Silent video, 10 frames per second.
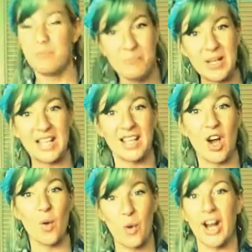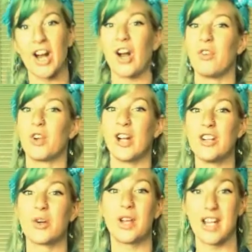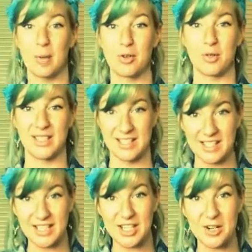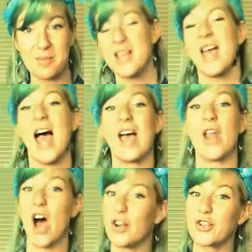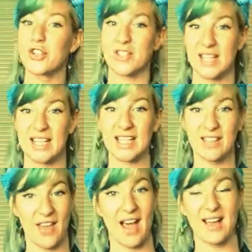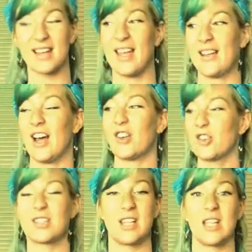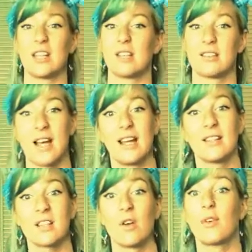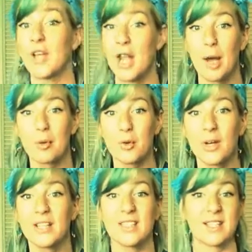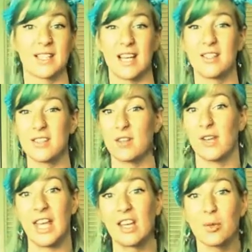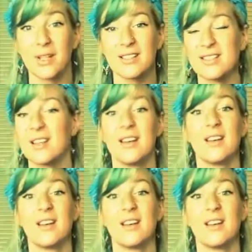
being aware of your endocannabinoid system and understanding that and understanding the science of cannabinoids, the science of cannabis,